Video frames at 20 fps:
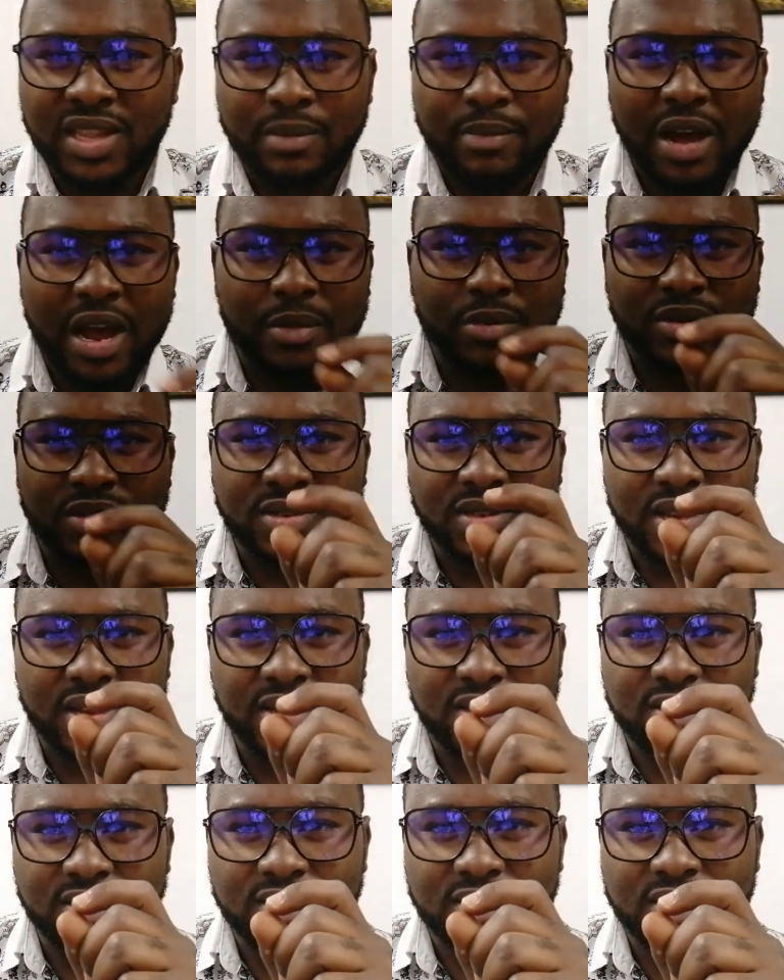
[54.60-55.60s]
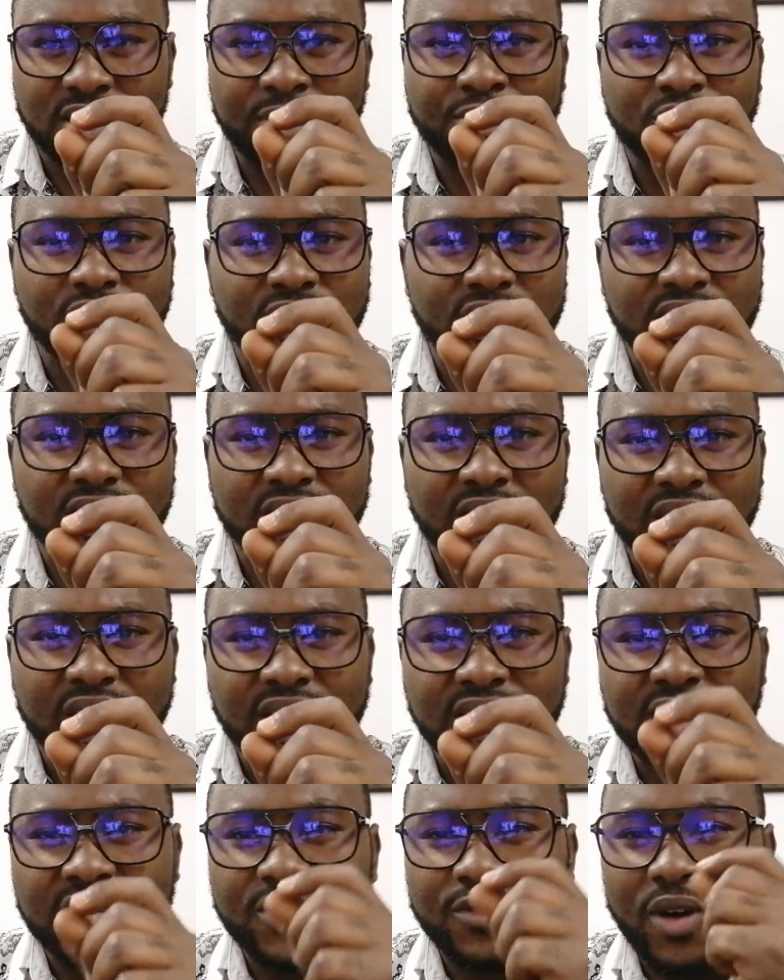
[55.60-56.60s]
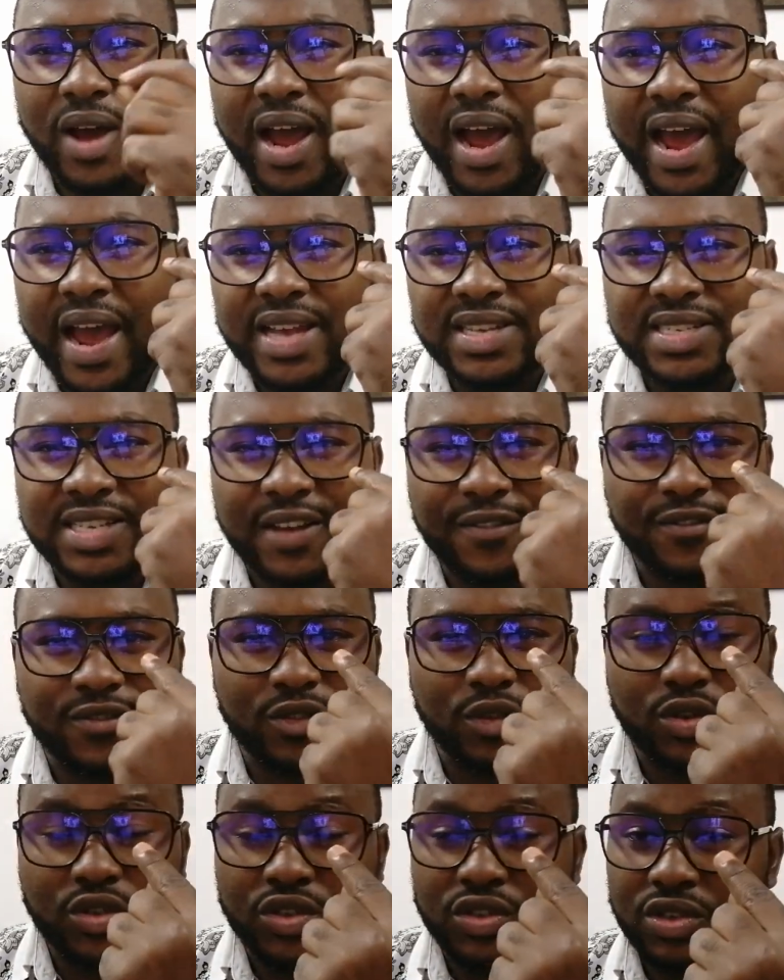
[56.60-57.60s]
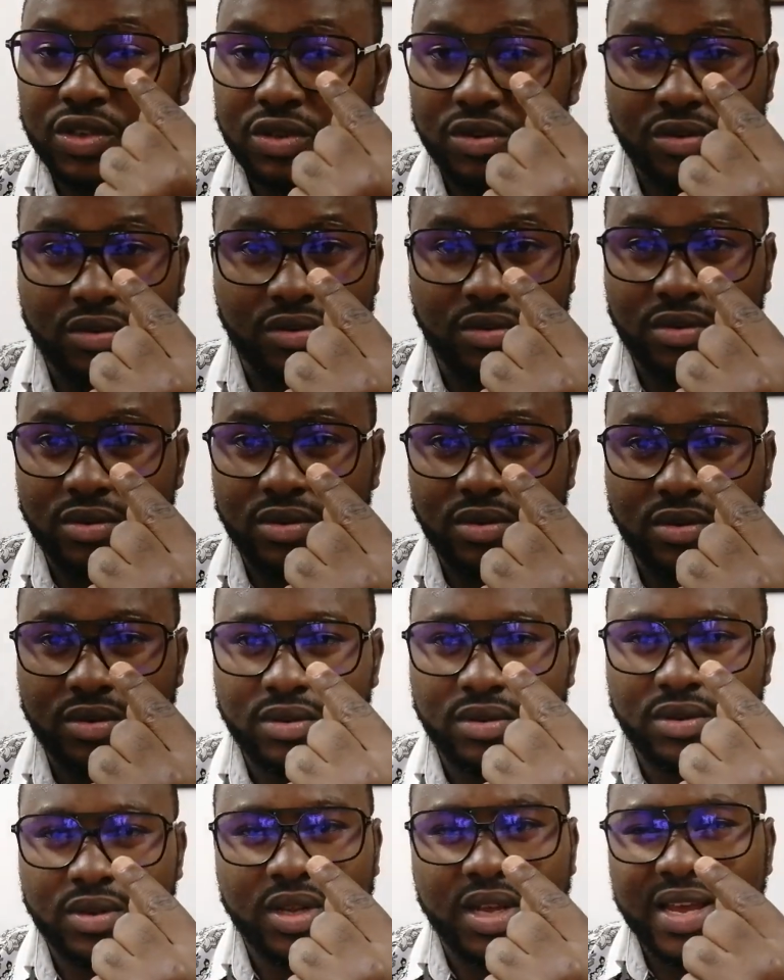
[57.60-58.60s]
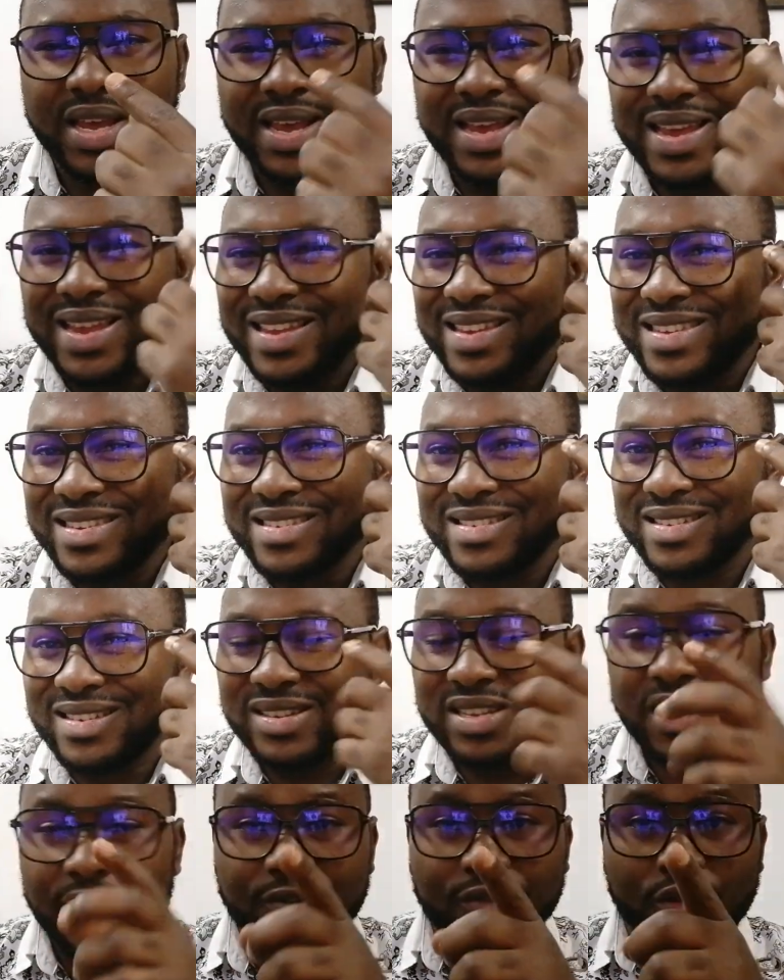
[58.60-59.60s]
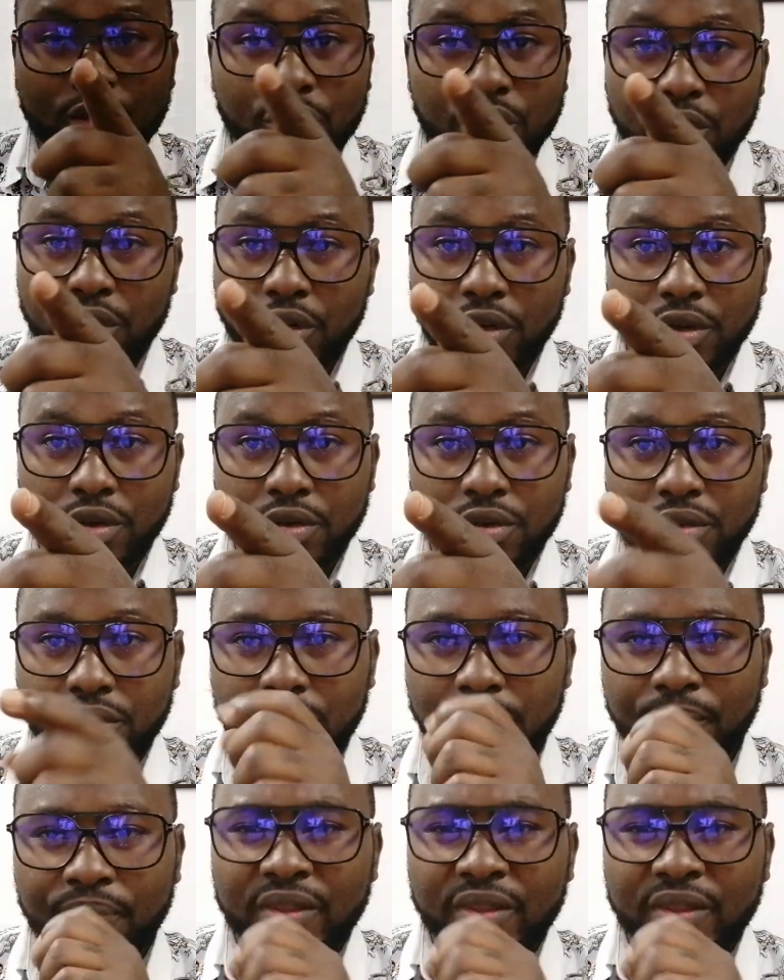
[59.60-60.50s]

The Bible says, scripture says, it says, for eyes have not seen, ears have not heard,